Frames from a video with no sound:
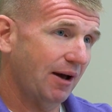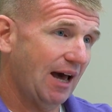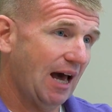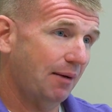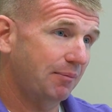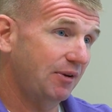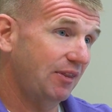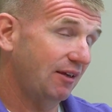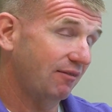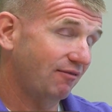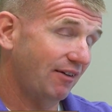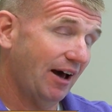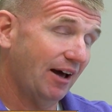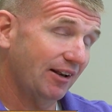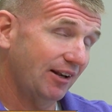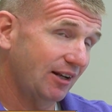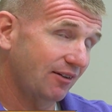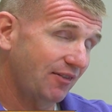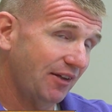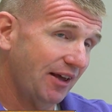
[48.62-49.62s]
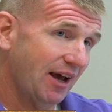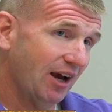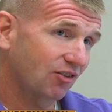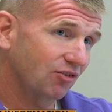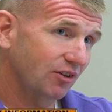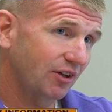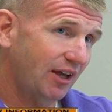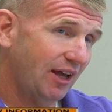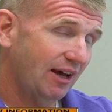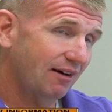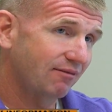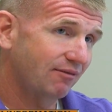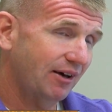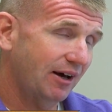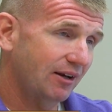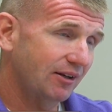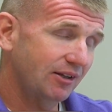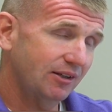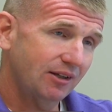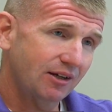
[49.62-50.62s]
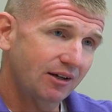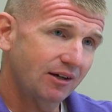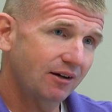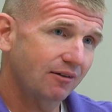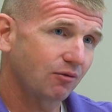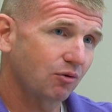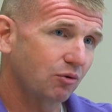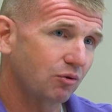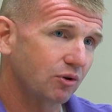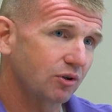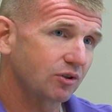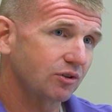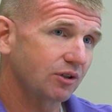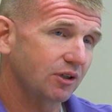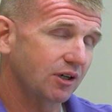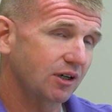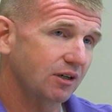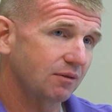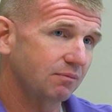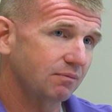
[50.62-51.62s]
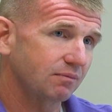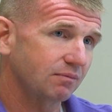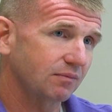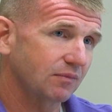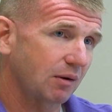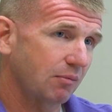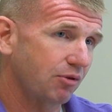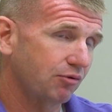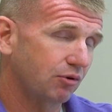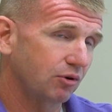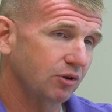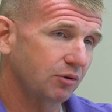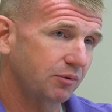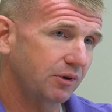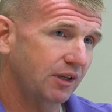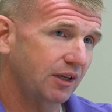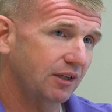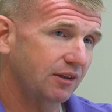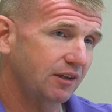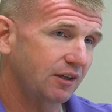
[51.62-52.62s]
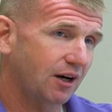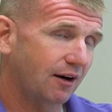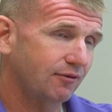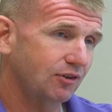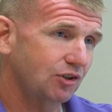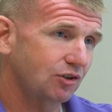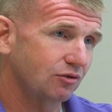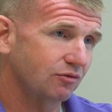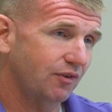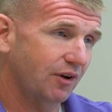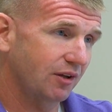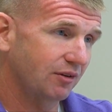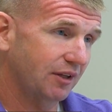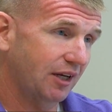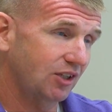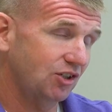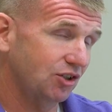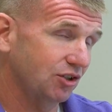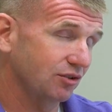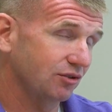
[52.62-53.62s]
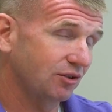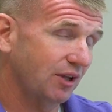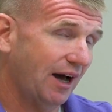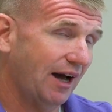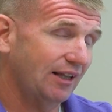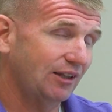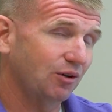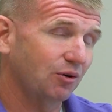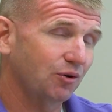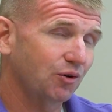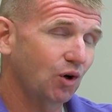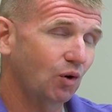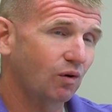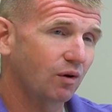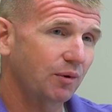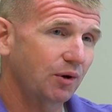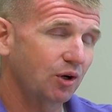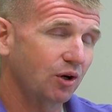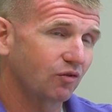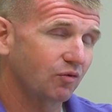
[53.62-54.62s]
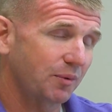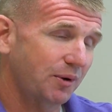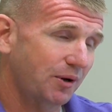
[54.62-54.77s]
am I happy they found it if they actually have found it? Yeah, of course. Um, I'm thrilled that we can get the officer's vest. I just, I don't know where we go